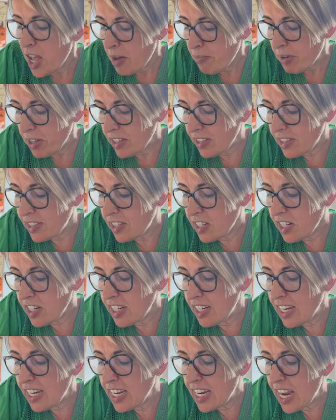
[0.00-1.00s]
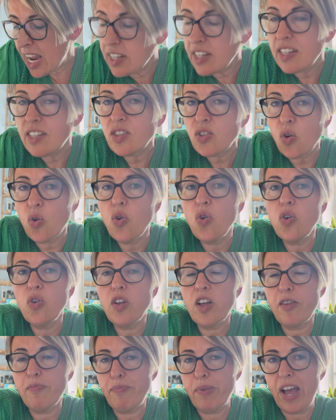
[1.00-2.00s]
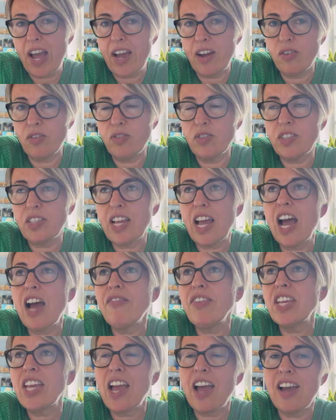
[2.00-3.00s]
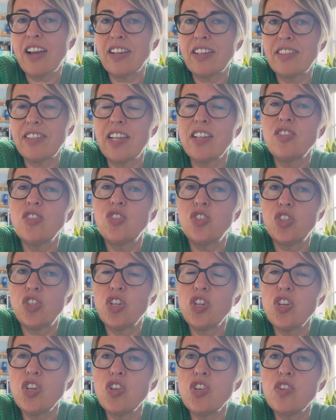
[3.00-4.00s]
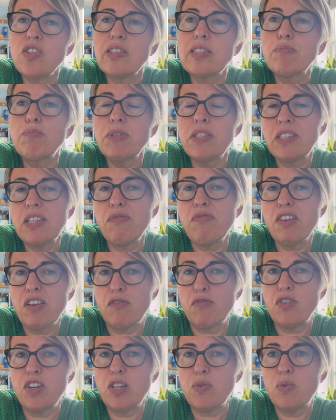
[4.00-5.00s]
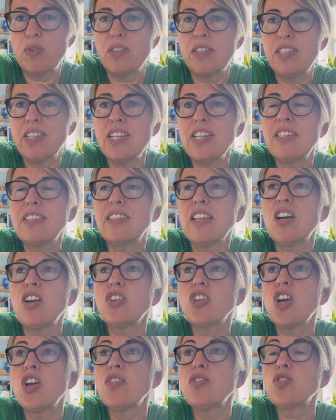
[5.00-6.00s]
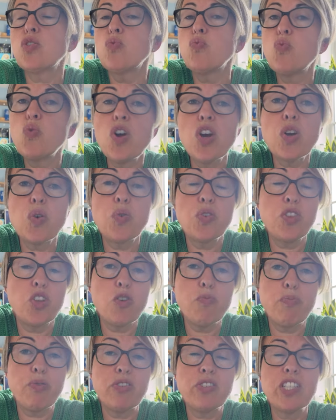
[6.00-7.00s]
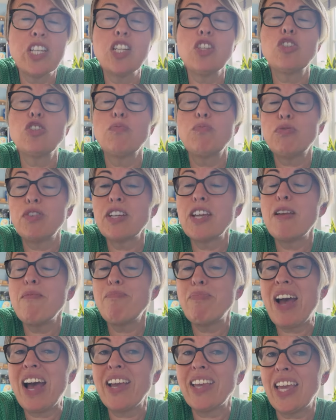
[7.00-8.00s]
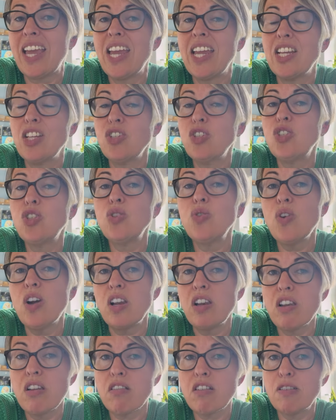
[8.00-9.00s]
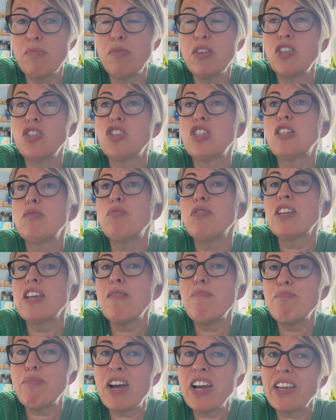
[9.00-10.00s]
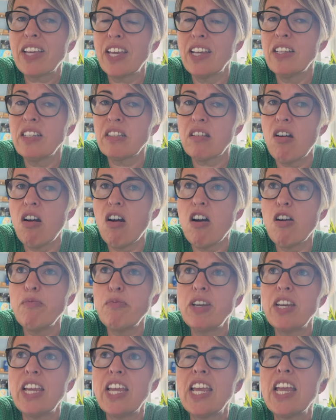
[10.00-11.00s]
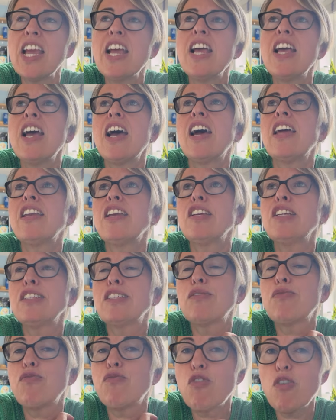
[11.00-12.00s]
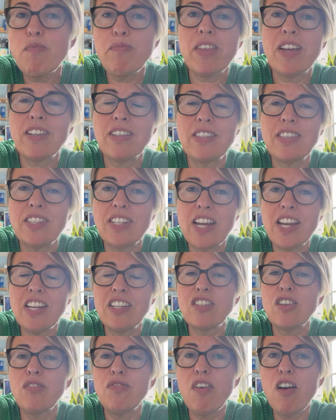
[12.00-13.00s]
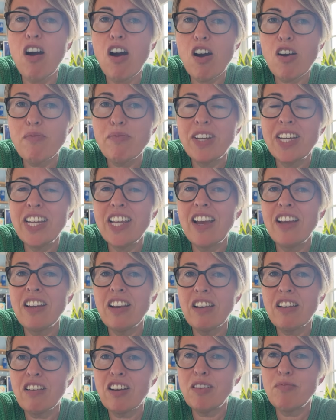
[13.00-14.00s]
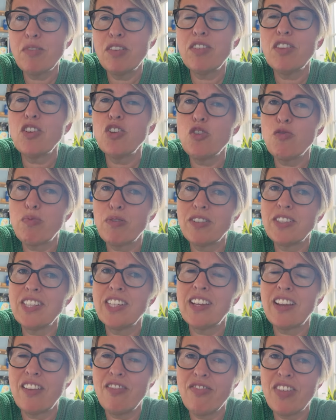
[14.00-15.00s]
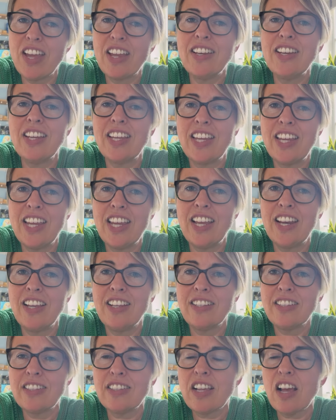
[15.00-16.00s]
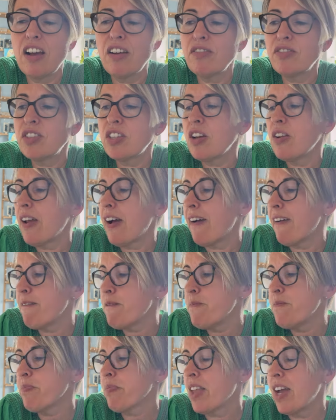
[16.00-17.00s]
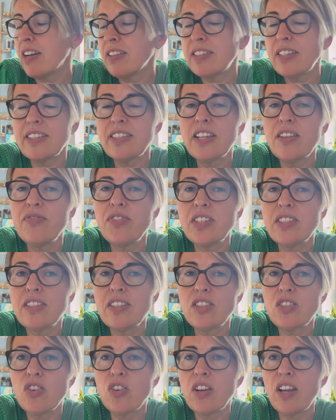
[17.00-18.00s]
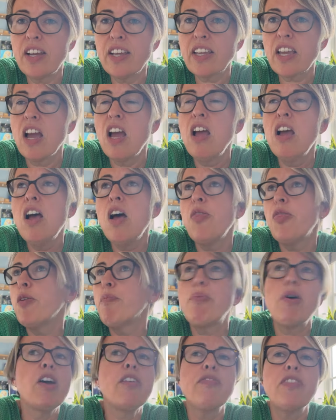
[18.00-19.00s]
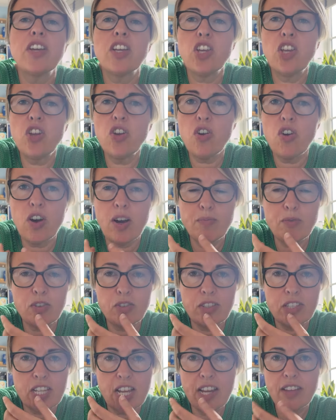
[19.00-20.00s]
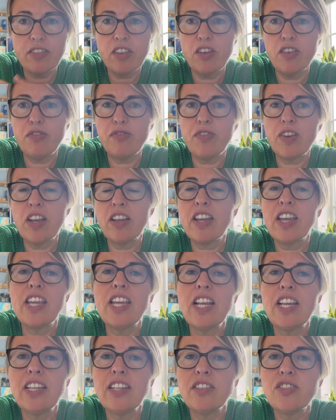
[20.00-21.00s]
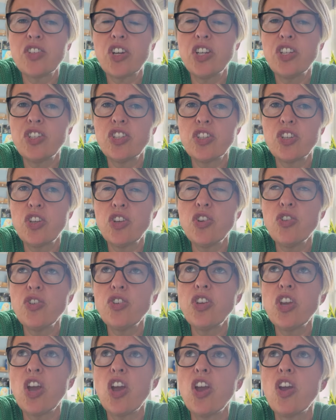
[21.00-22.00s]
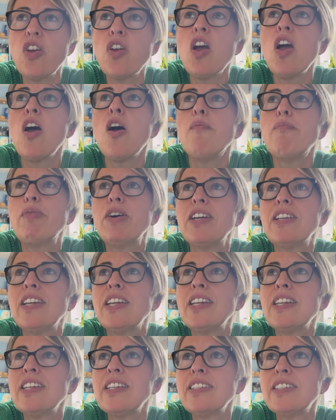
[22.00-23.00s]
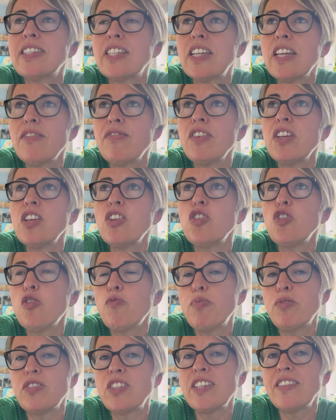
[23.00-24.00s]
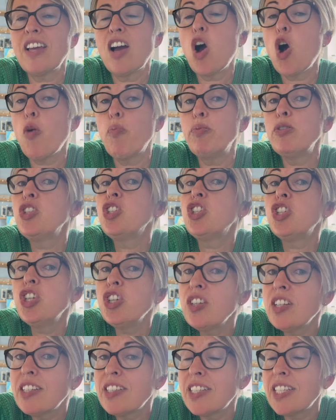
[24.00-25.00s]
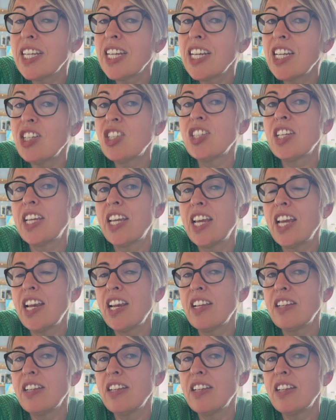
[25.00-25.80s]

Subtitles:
But certainly it is all about having access to specific frequencies that are going to work with your body to bring it back into alignment, to bring it back into harmony. And it is from that state of harmony and alignment that your body can then heal itself. So as I said, this is not like the perfect cure. I'm not saying that a Healy is going to cure you, but it is giving your body that opportunity to heal